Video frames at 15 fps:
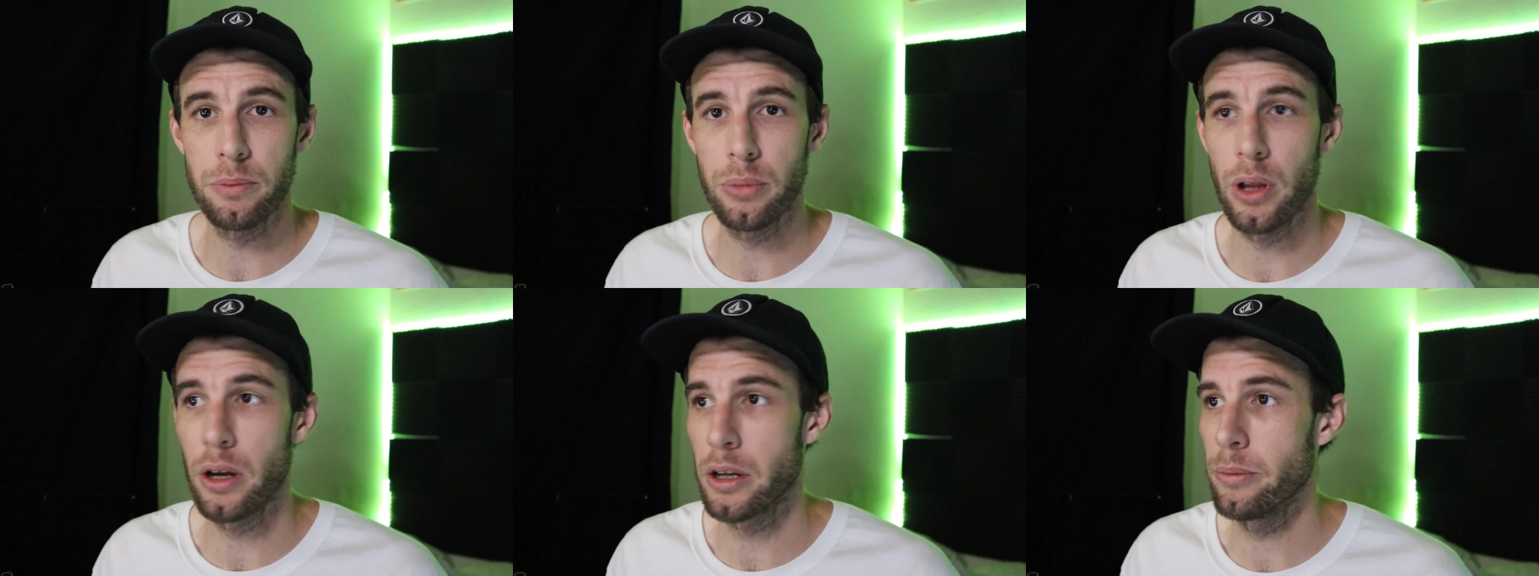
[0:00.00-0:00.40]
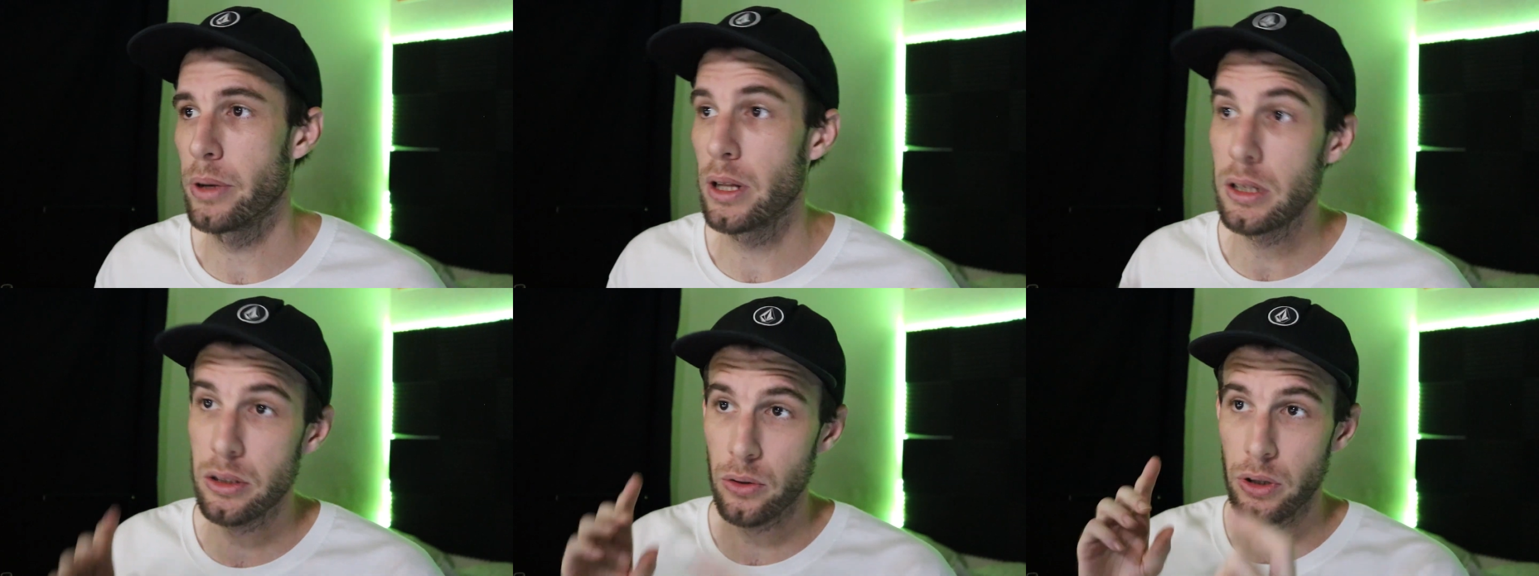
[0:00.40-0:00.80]
plugin
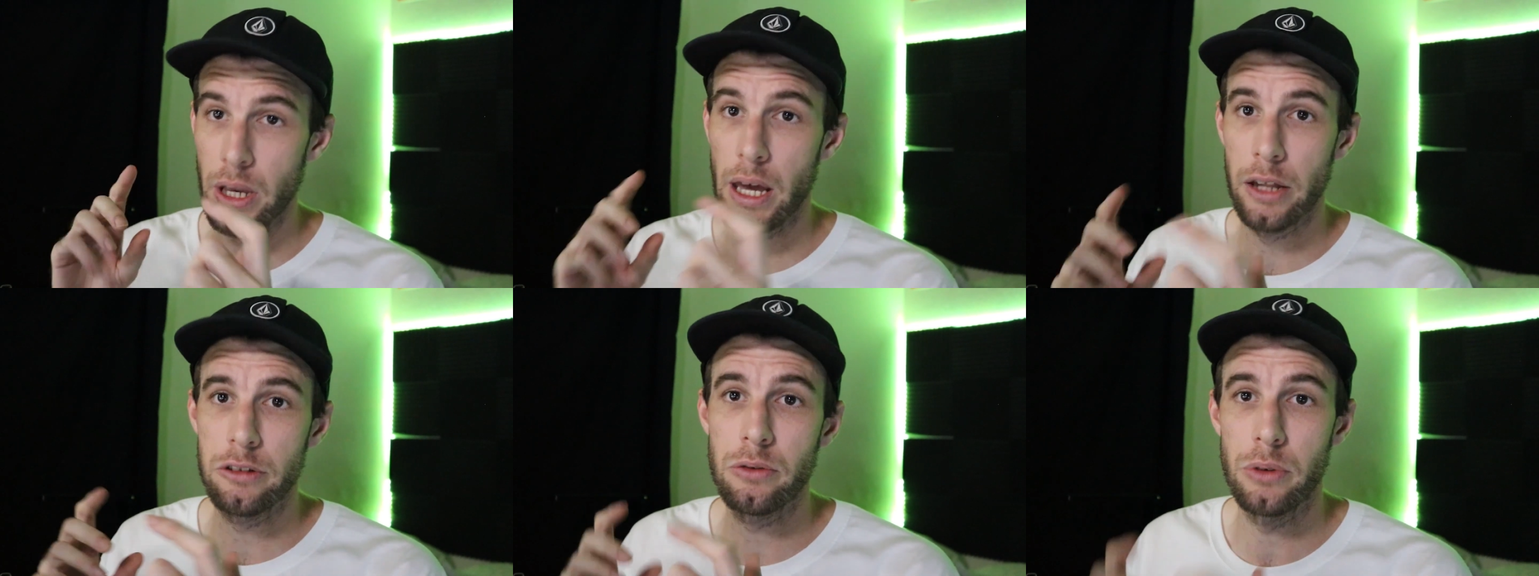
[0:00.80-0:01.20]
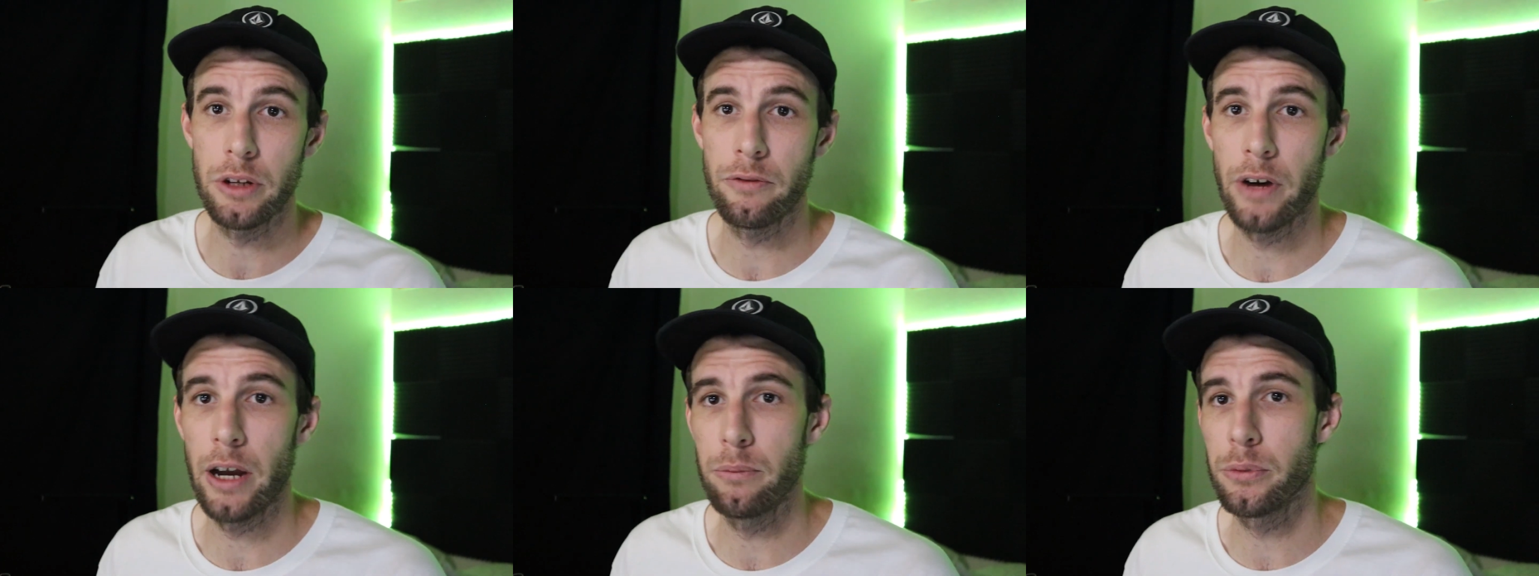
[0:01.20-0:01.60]
because it only has
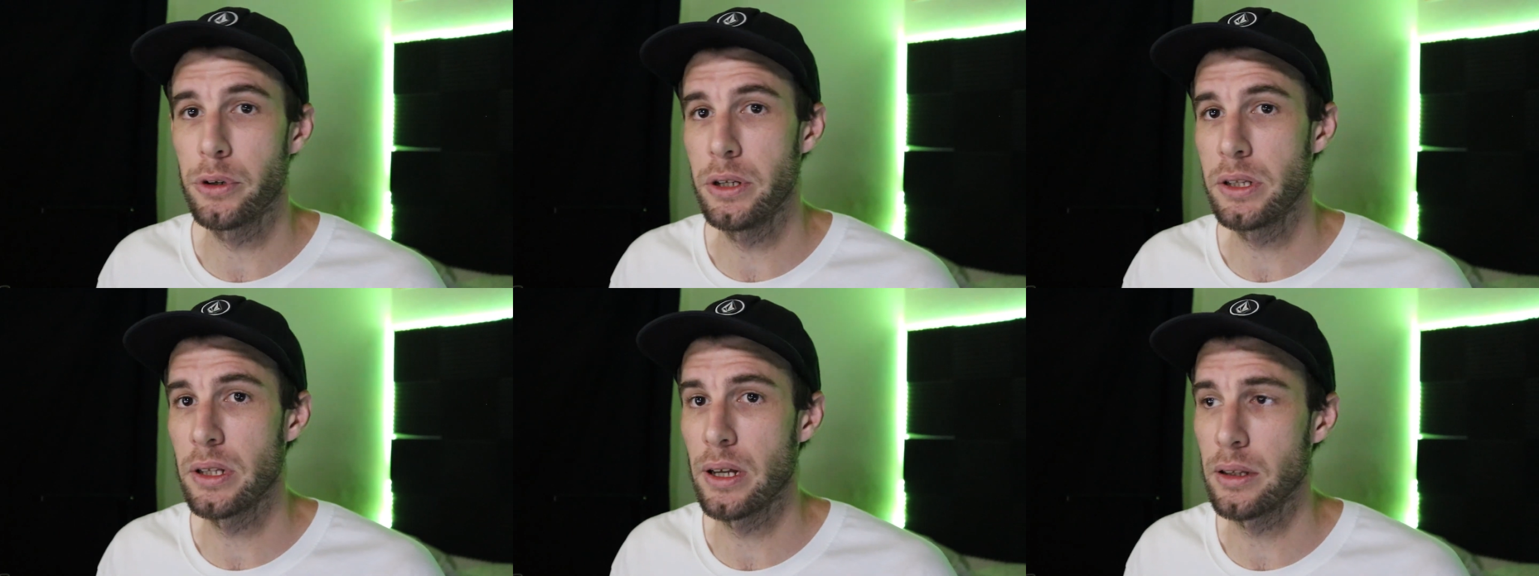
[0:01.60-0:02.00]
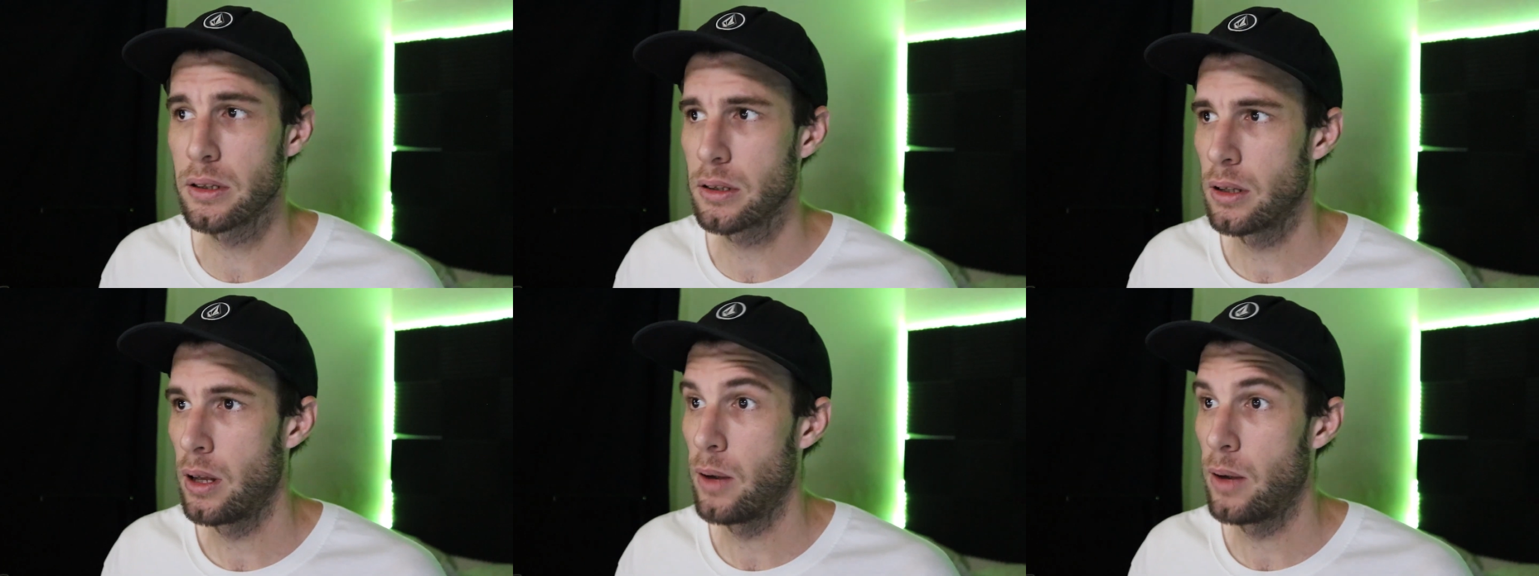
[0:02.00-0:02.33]
25 presets,